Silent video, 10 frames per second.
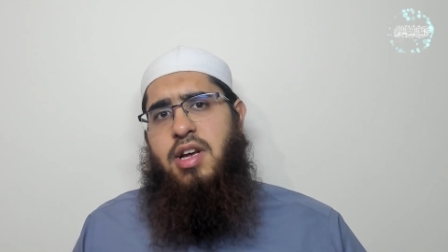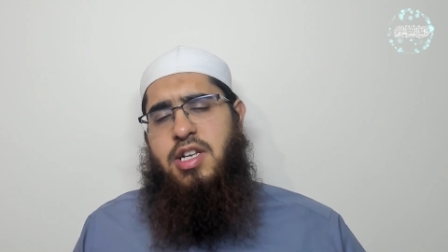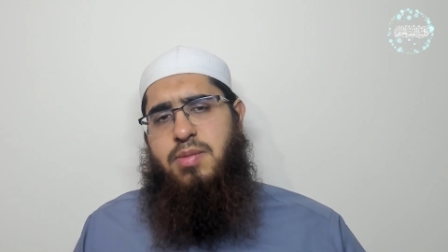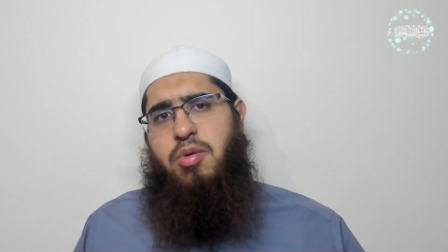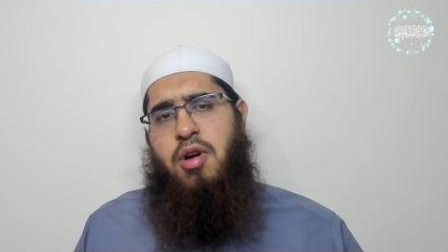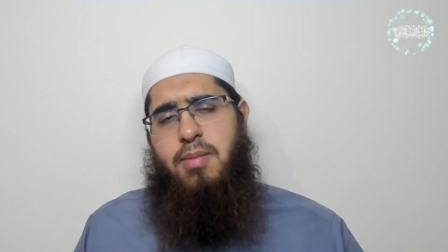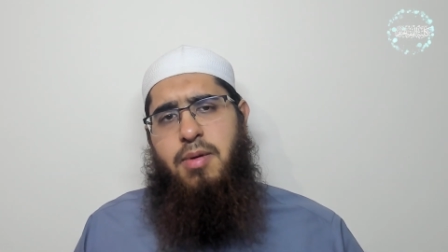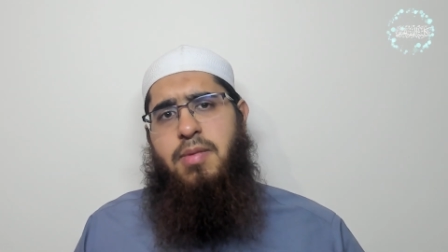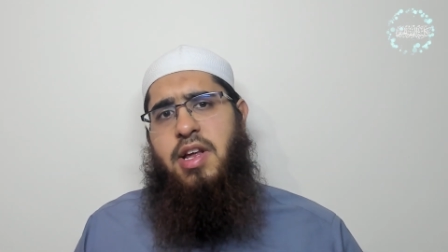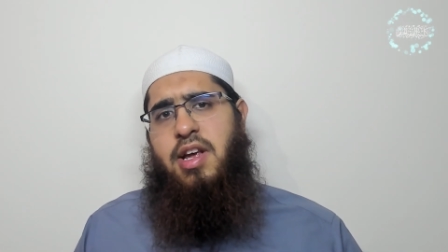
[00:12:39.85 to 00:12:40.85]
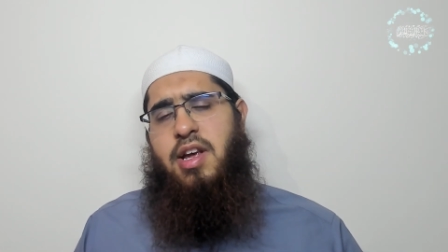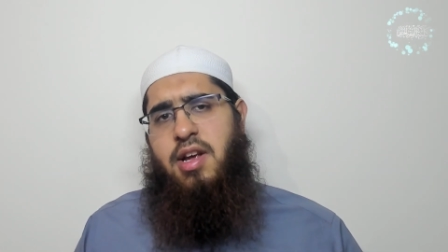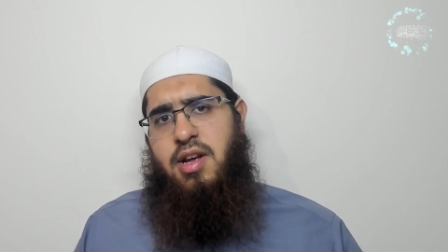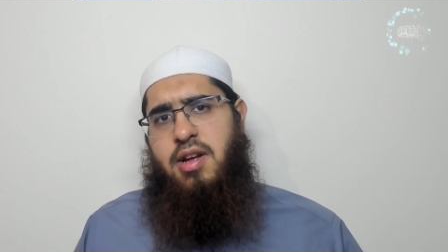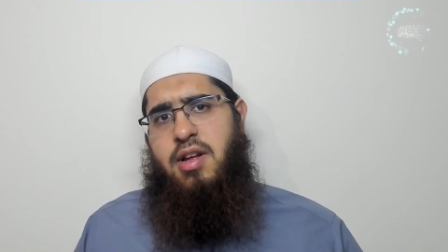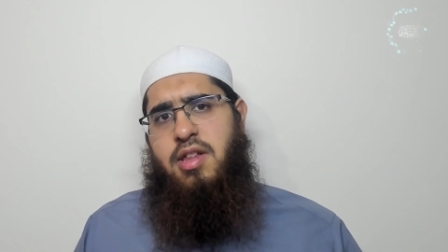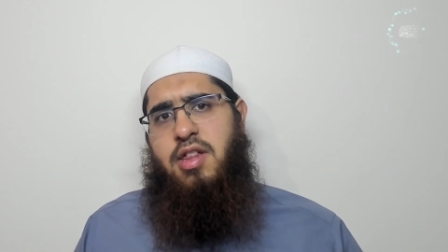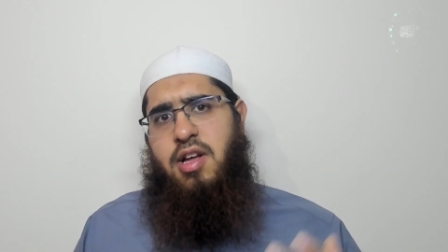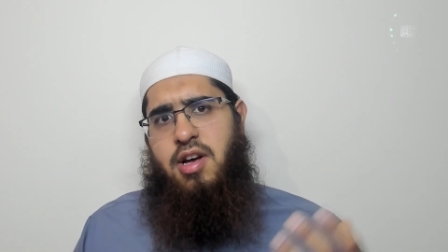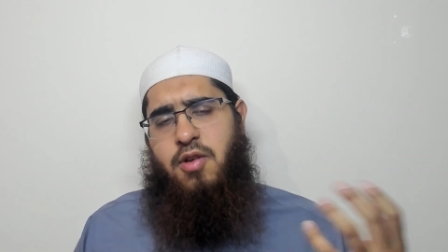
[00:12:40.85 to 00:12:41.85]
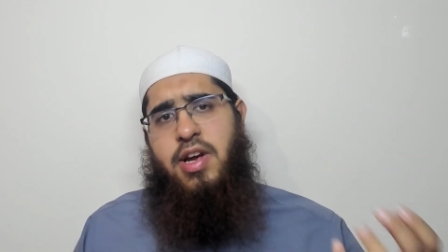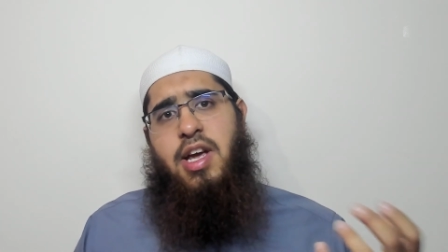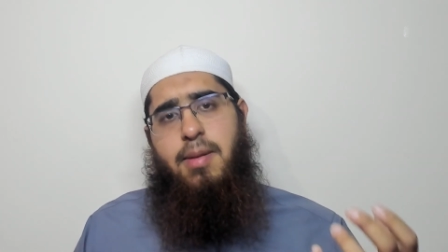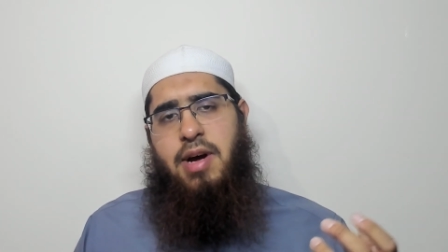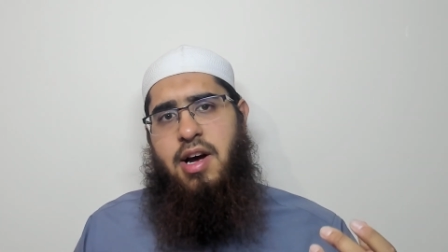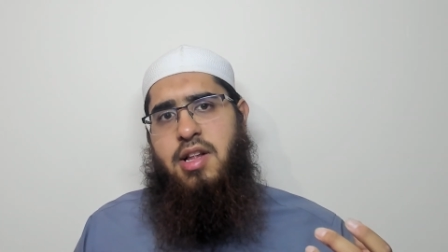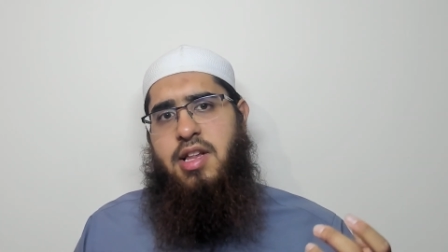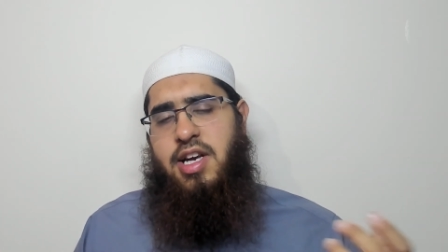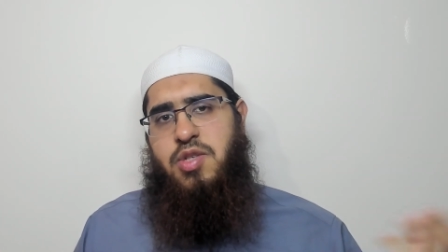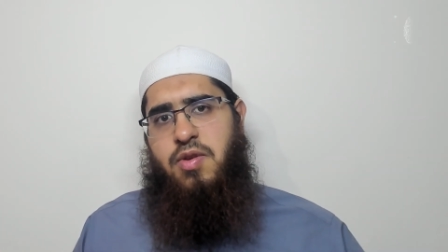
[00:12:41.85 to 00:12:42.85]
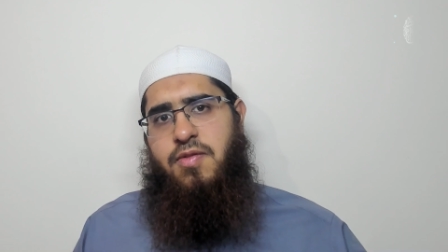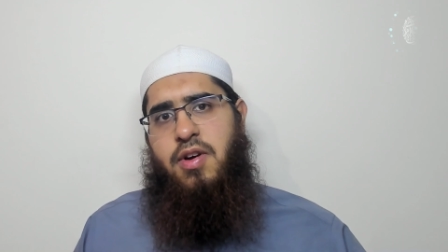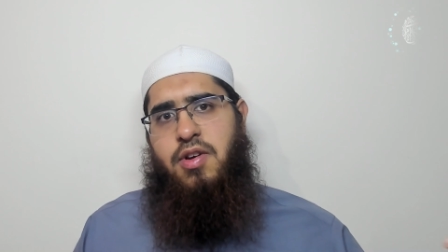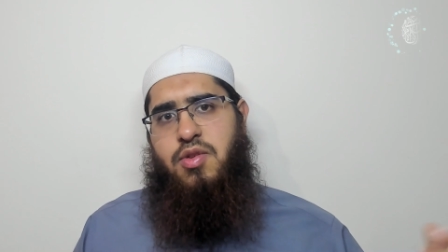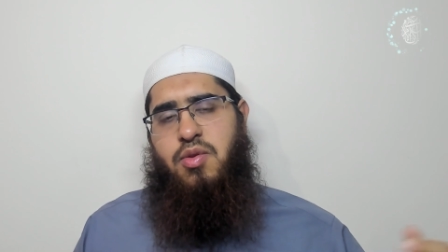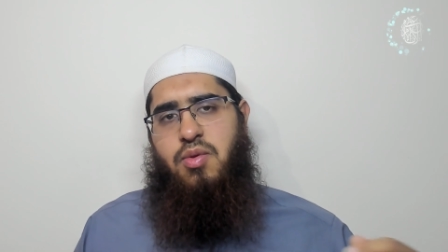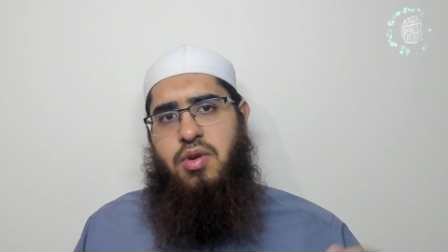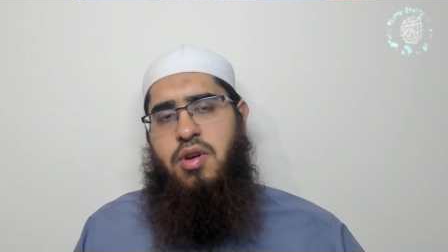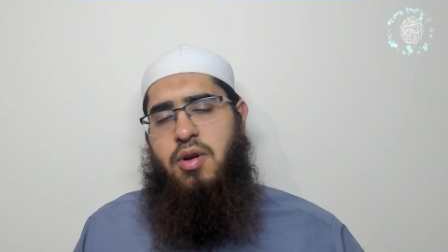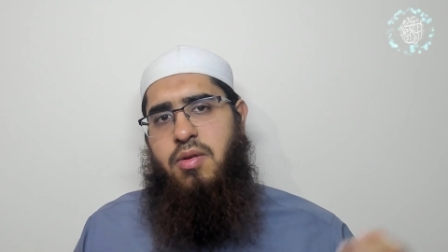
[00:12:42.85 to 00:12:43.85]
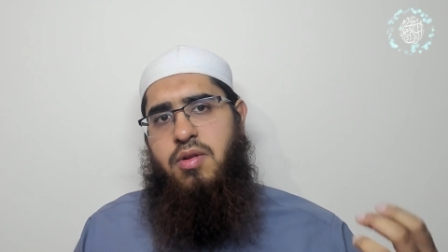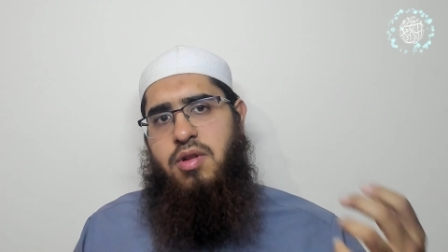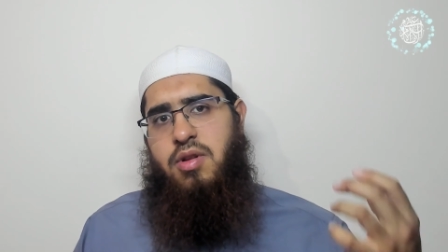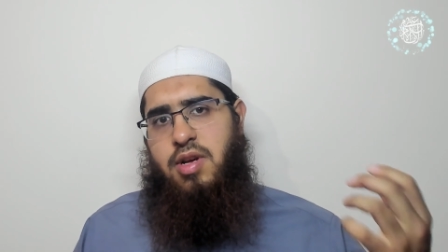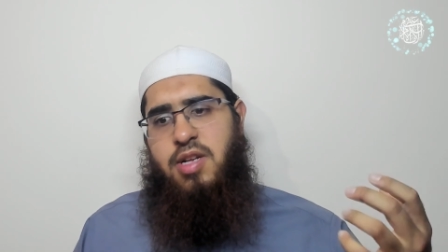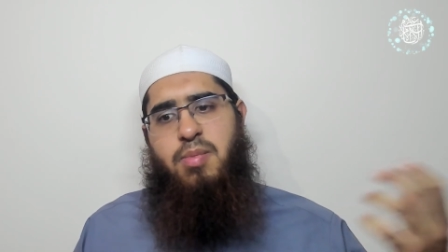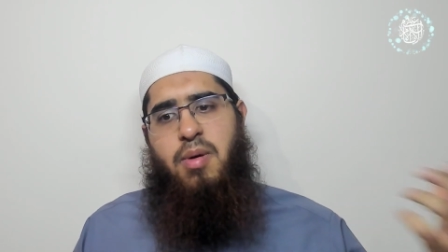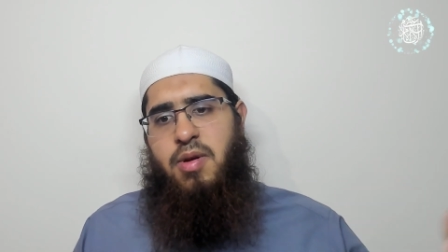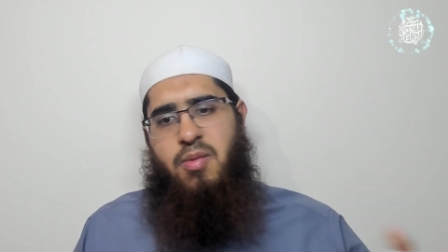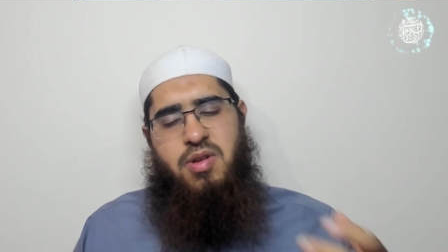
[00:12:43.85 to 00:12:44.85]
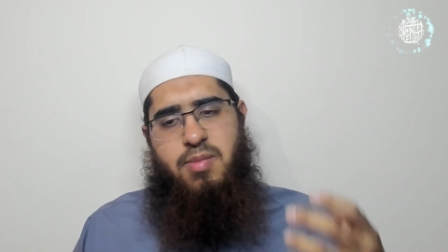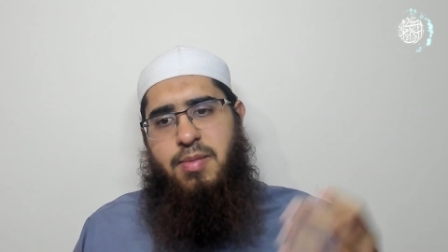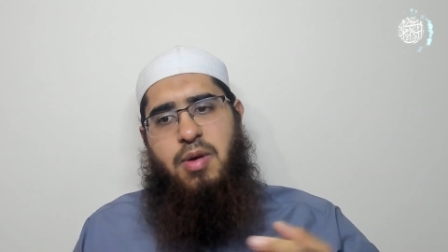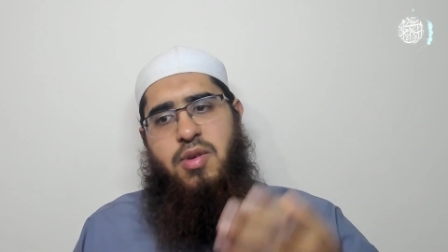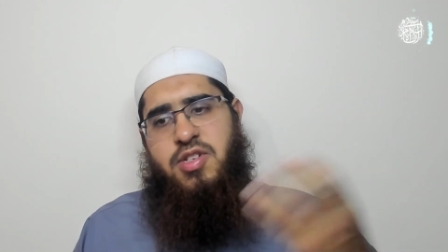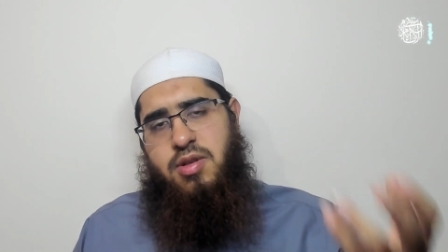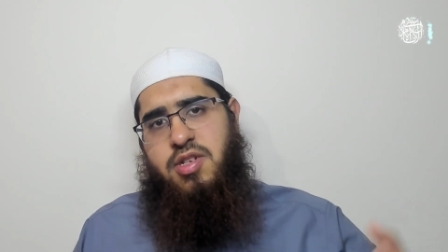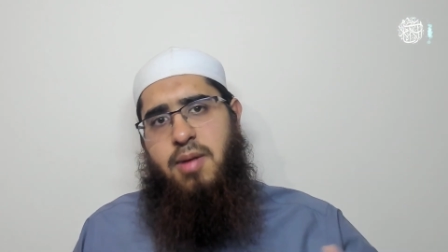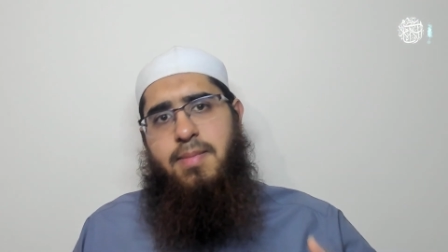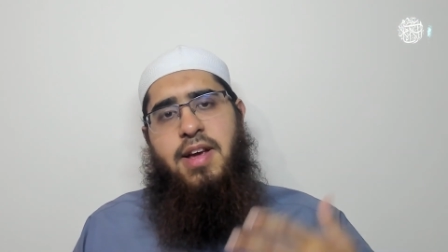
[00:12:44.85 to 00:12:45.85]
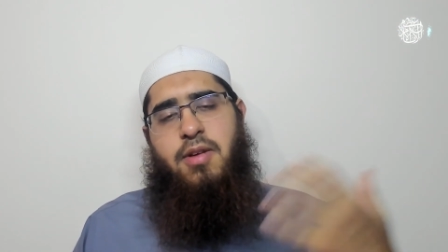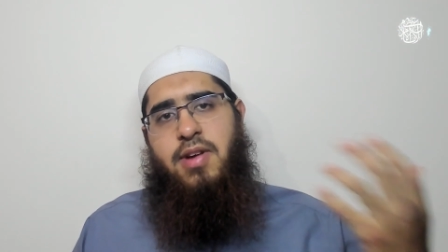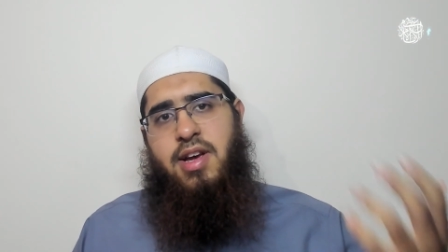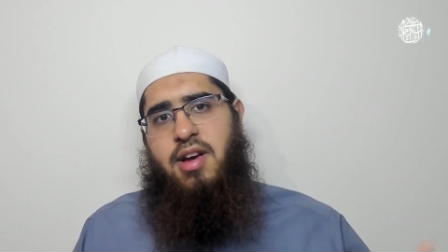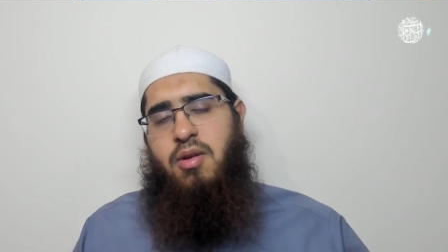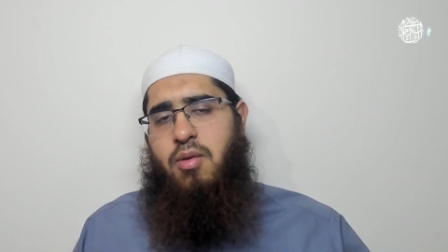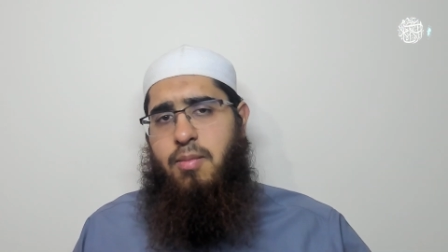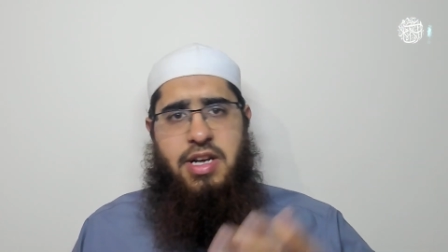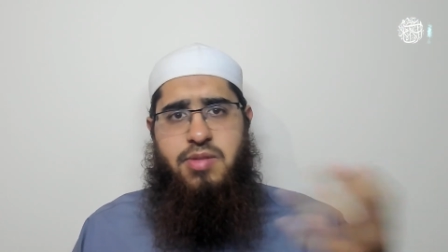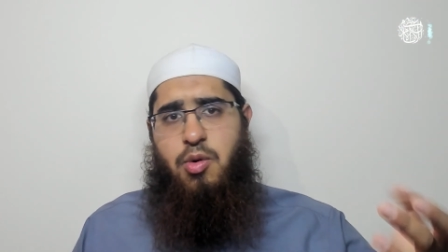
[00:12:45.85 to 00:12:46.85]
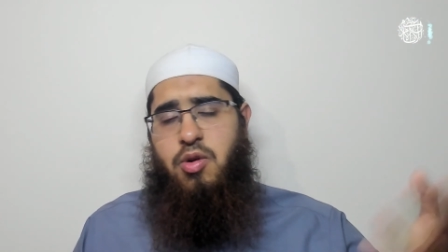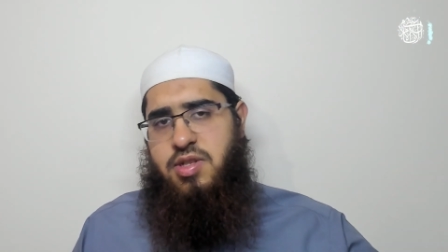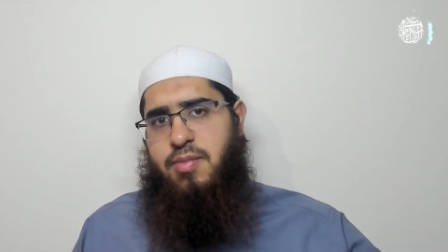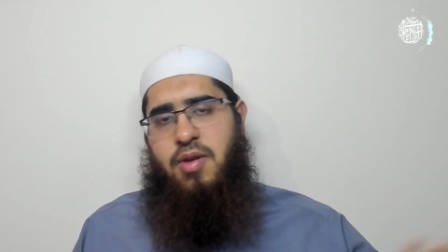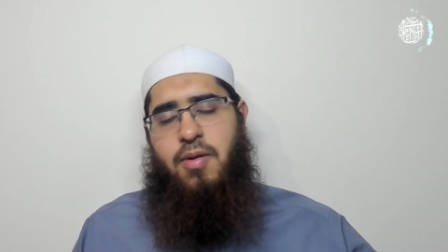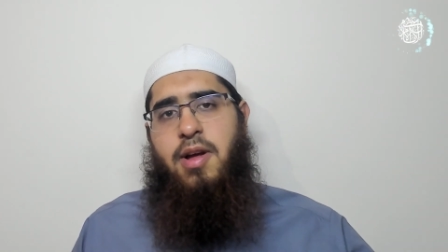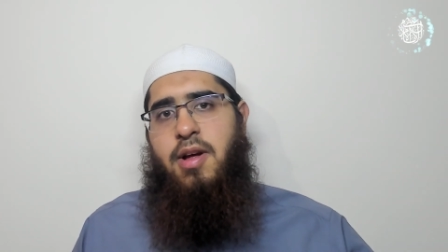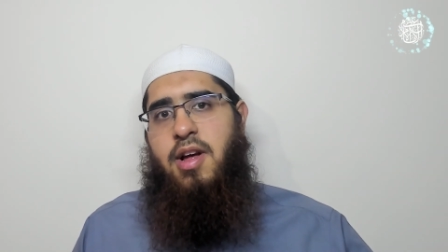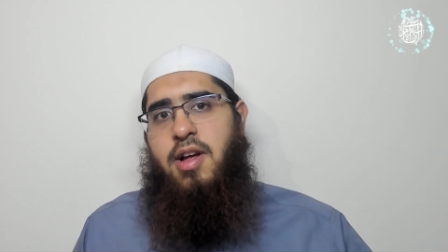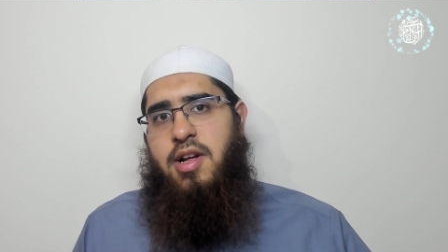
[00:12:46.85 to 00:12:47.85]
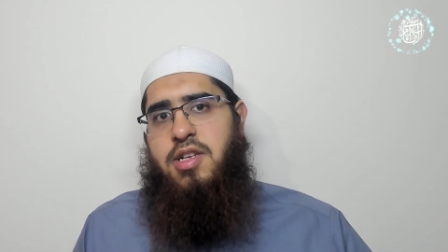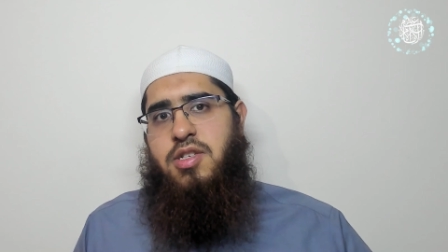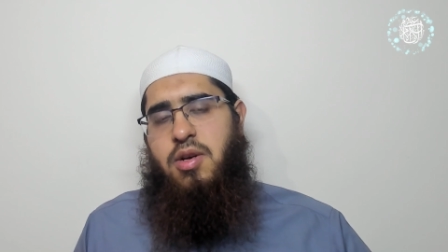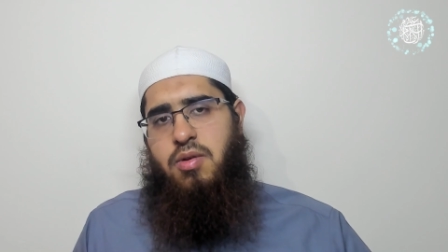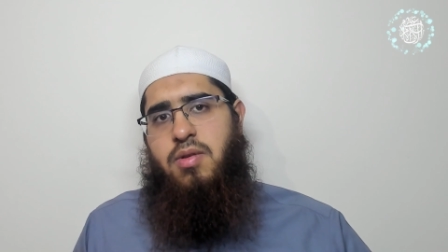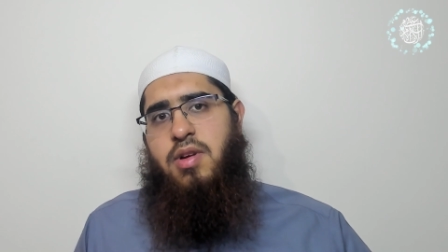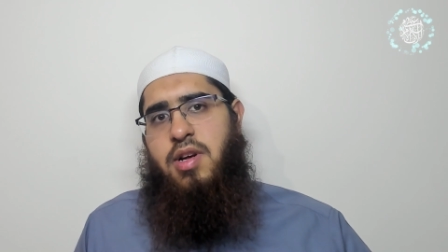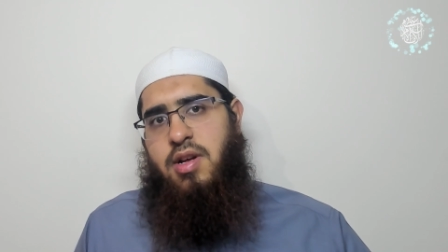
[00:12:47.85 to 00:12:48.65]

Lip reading: Is probably the cricket bat that he's referring to. Maybe he wants to start playing cricket or baseball or something, right? So